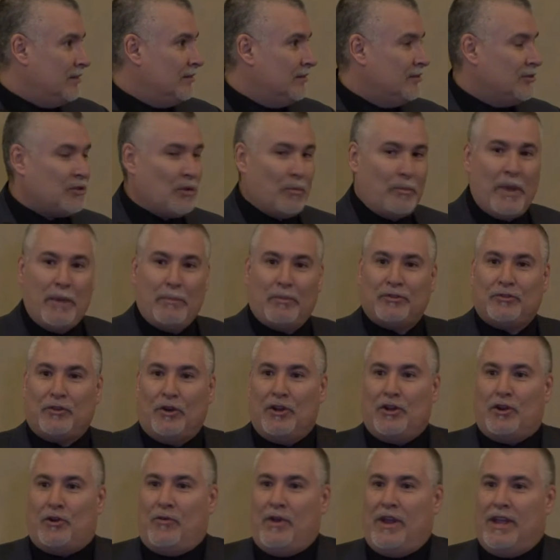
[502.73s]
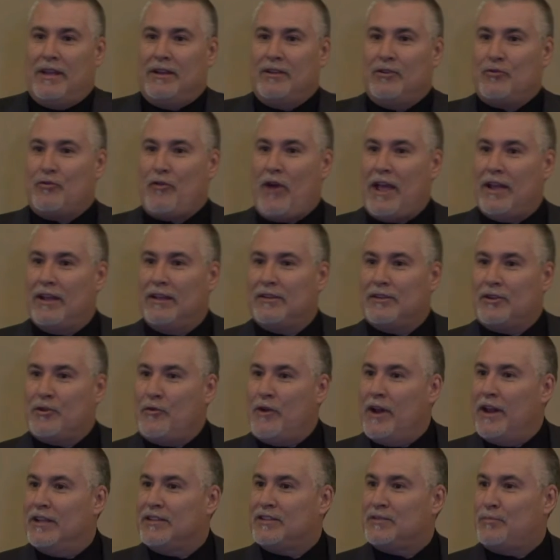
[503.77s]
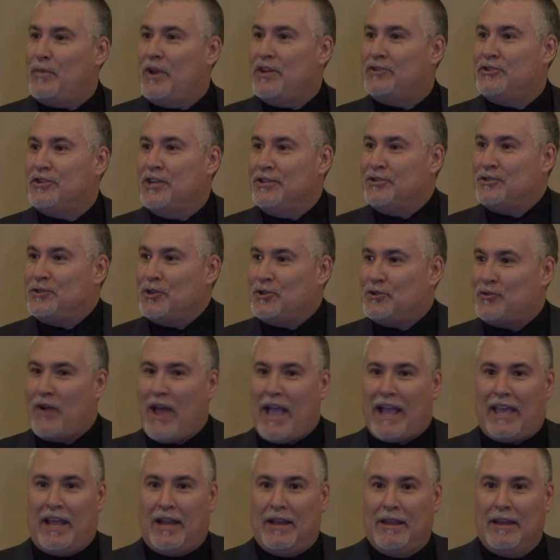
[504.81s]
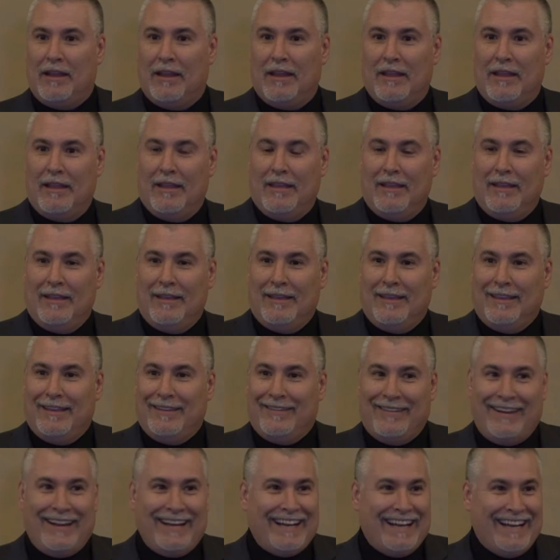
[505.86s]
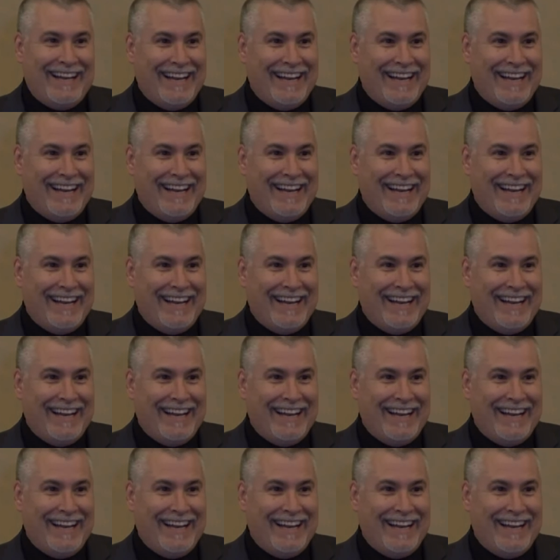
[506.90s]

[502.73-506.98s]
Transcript: So people started creating spreadsheets to track it, right?